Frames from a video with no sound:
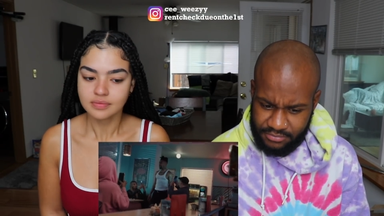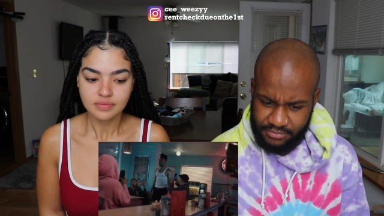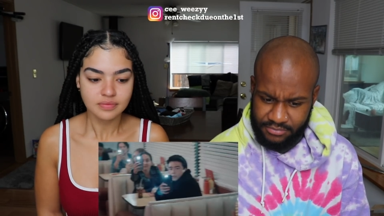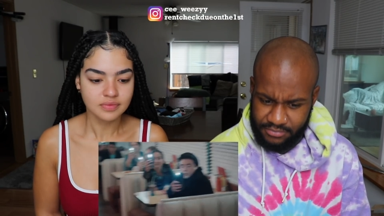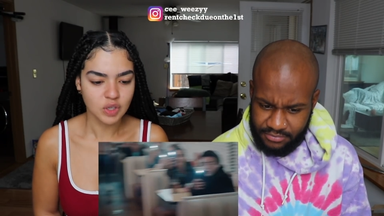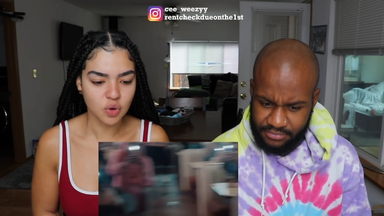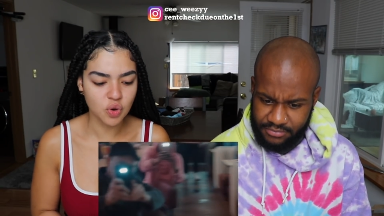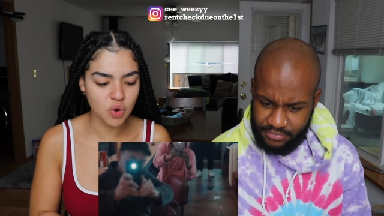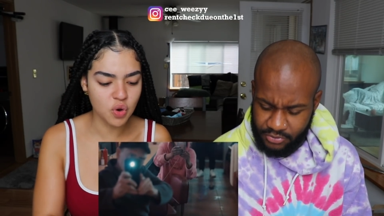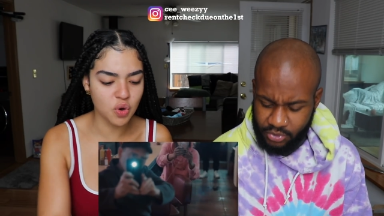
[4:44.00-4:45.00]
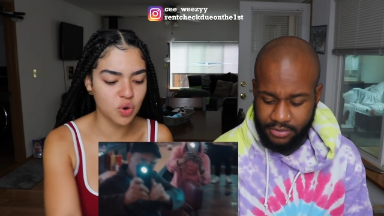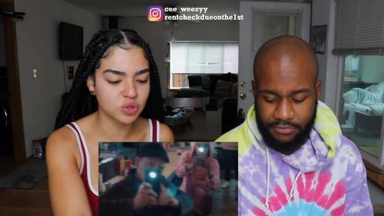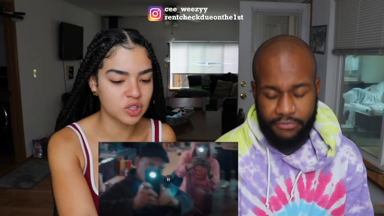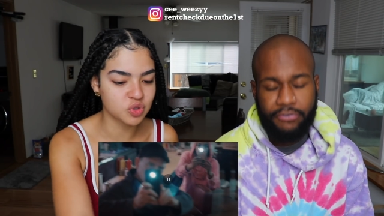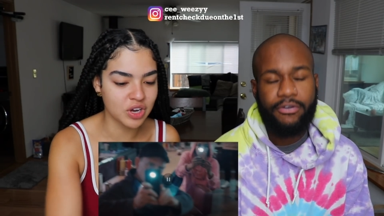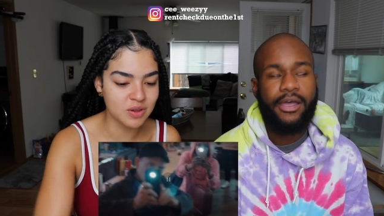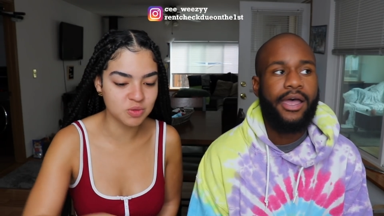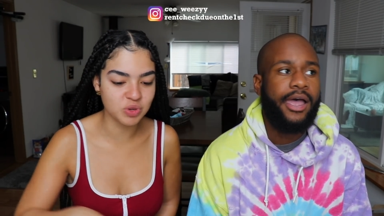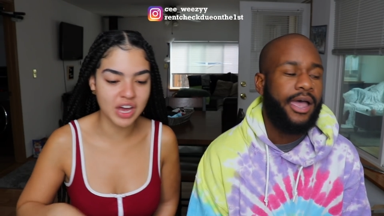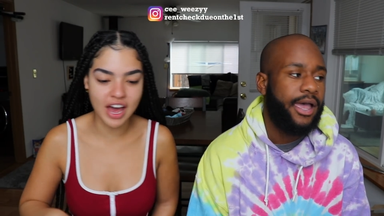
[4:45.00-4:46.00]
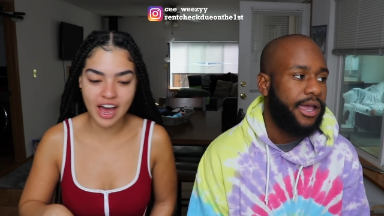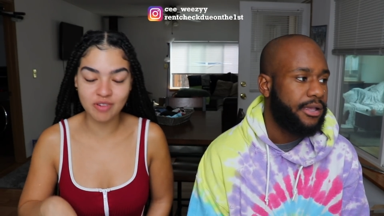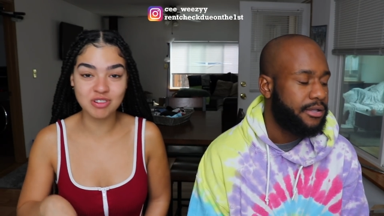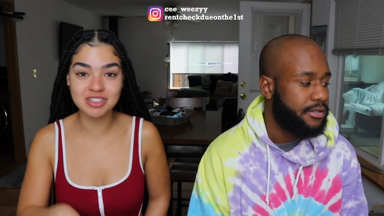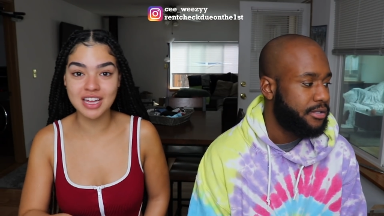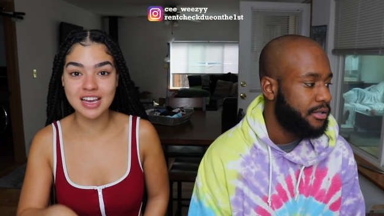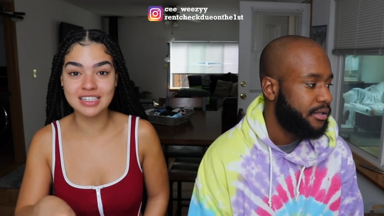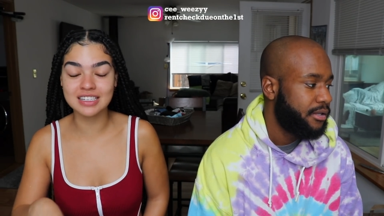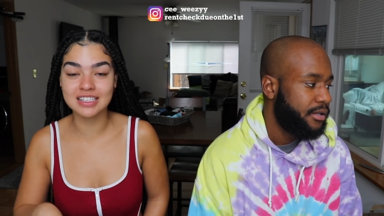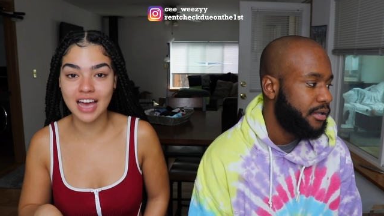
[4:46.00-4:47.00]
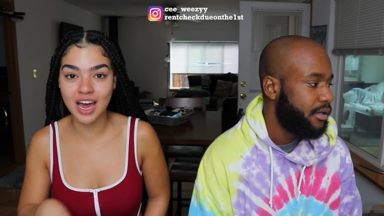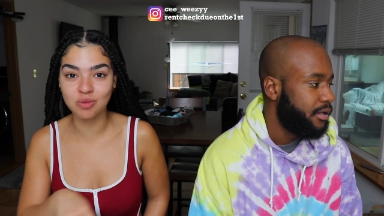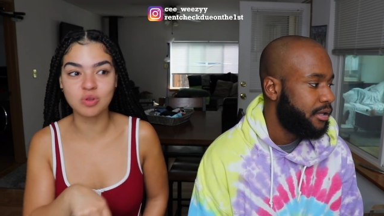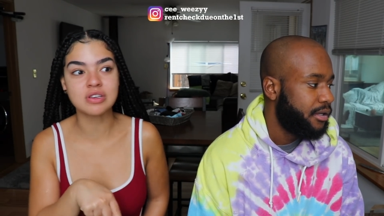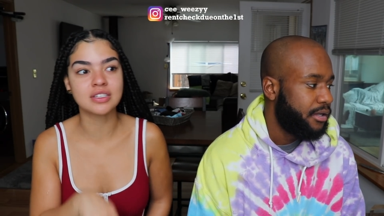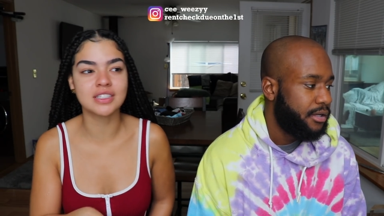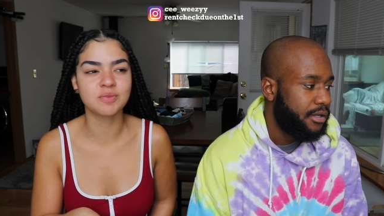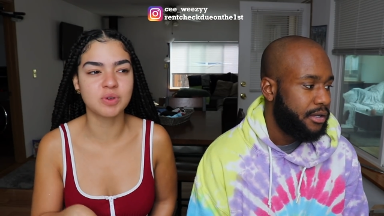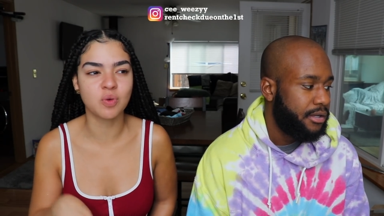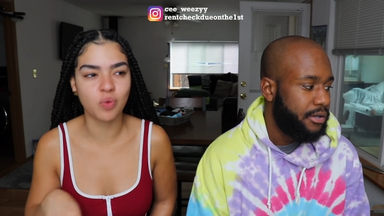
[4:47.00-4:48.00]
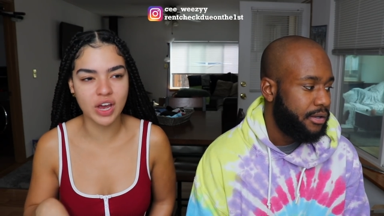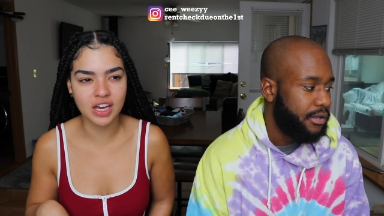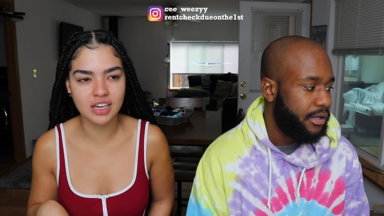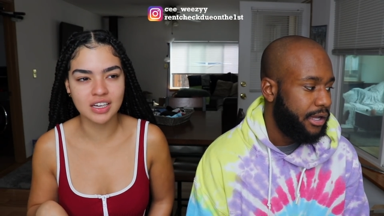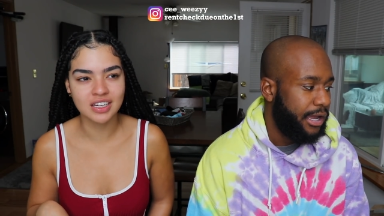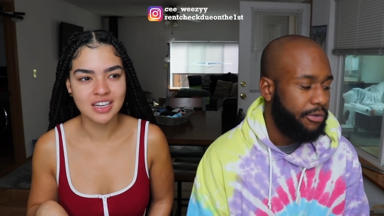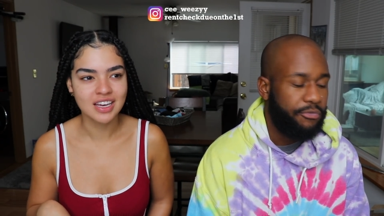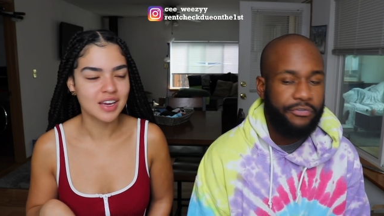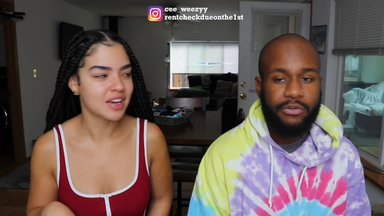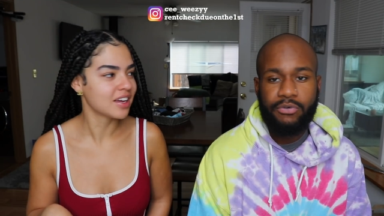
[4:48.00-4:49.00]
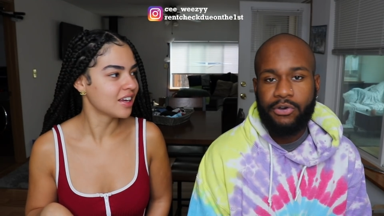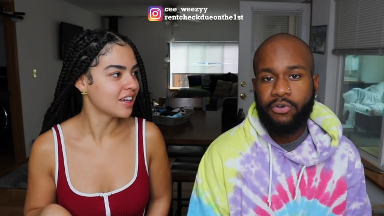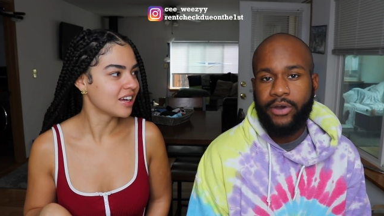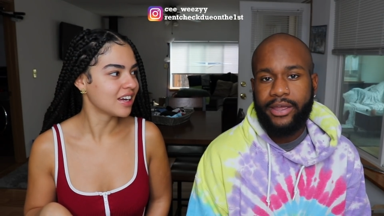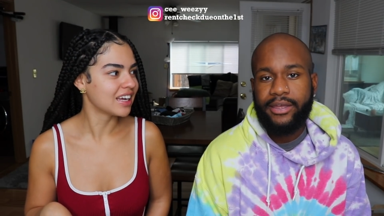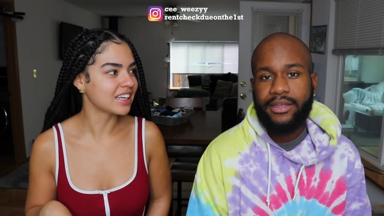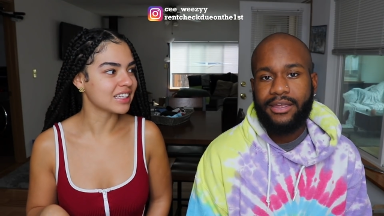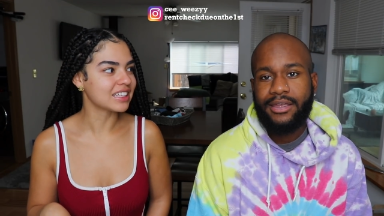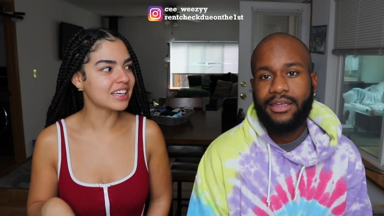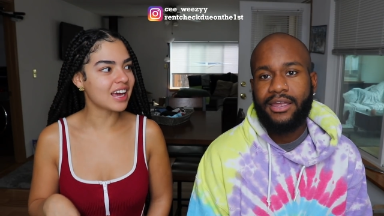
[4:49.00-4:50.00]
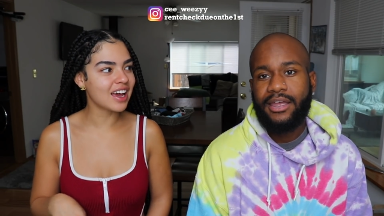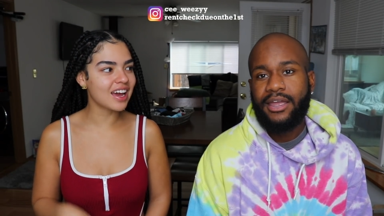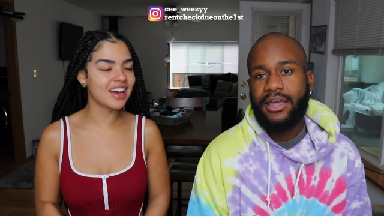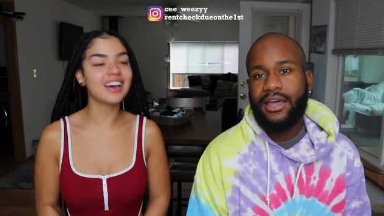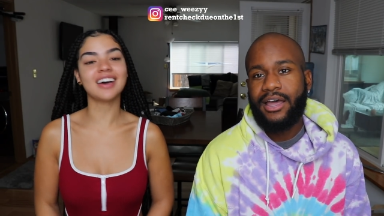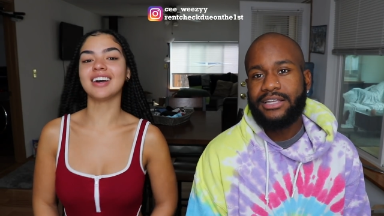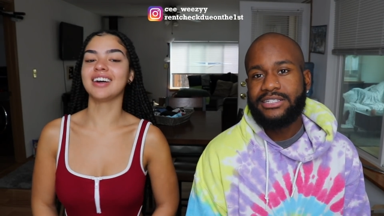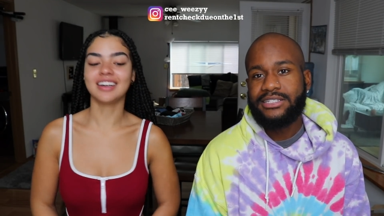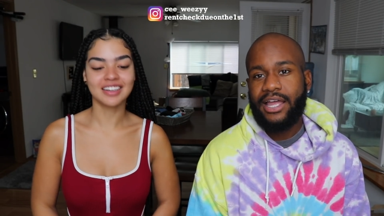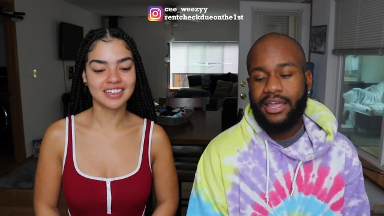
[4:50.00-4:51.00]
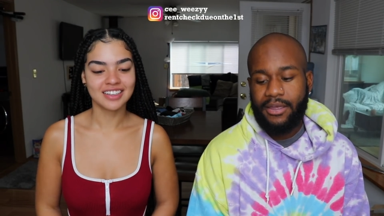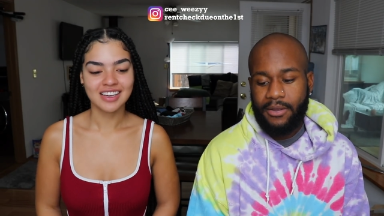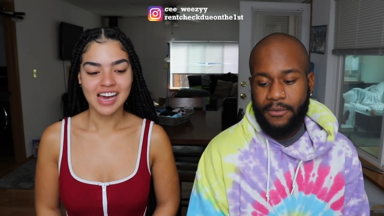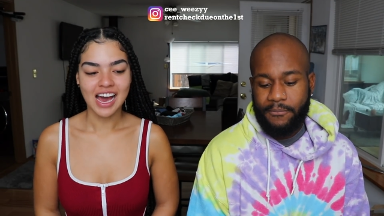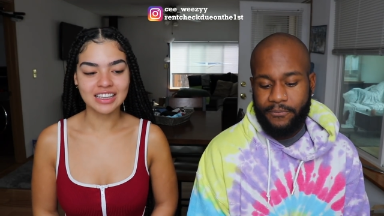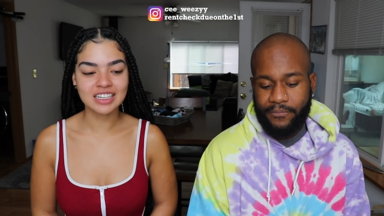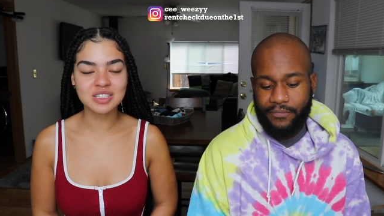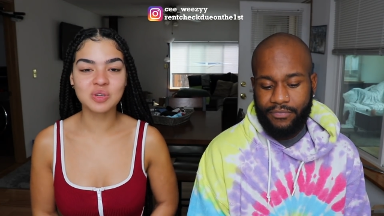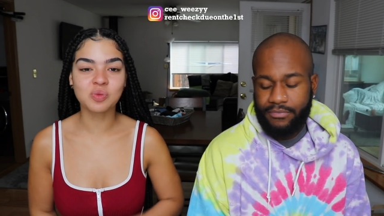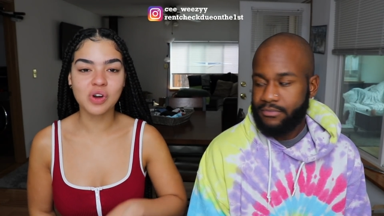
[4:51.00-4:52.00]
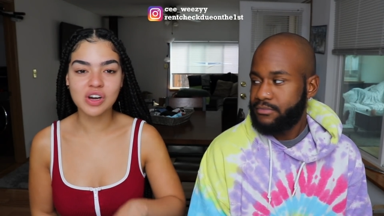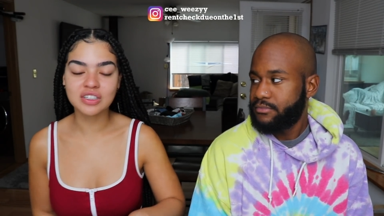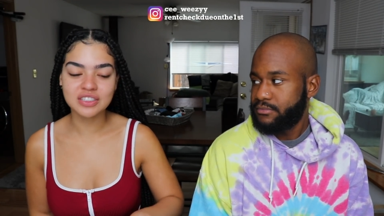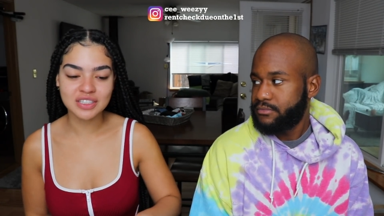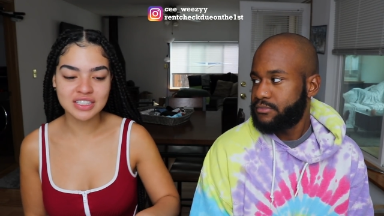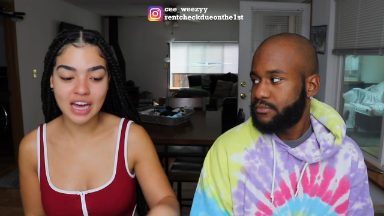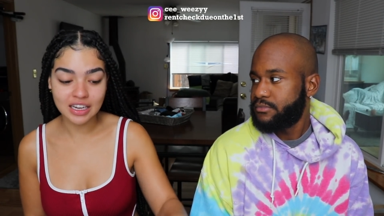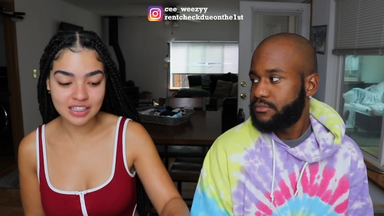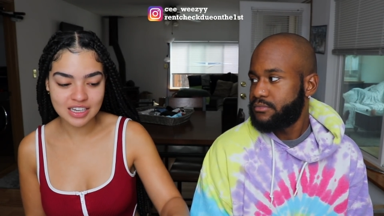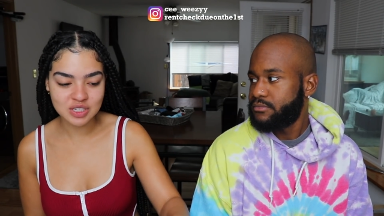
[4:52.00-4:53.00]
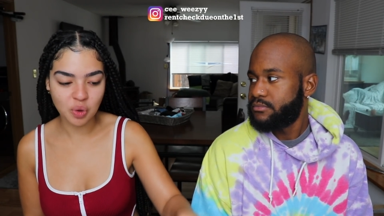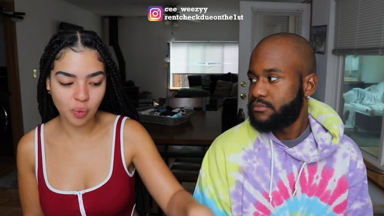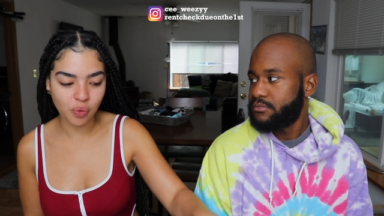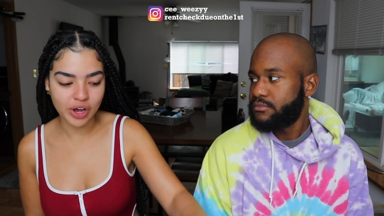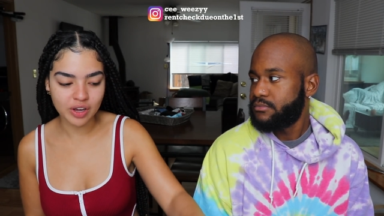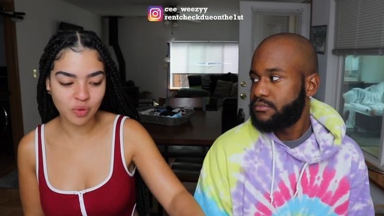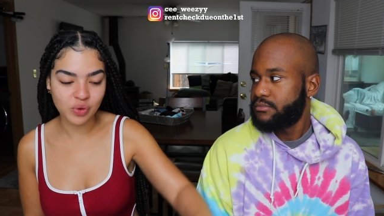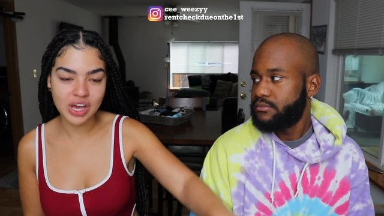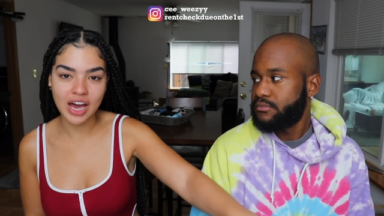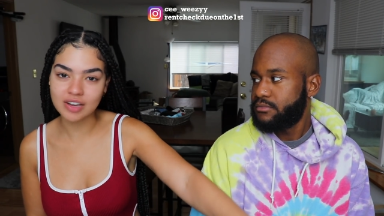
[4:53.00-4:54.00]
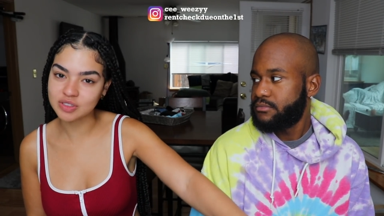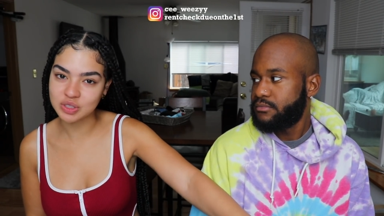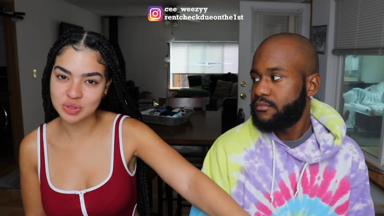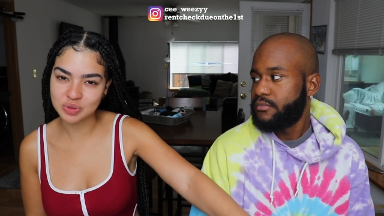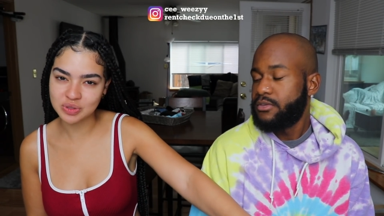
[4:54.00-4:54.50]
Speaker 1: price of life Ooh, the dreams right. we have will stay inside. We sleep, we wake.
Speaker 2: And we feel regret.
Speaker 1: Yeah. Because it's like... I think it's the world just telling us what we have to do.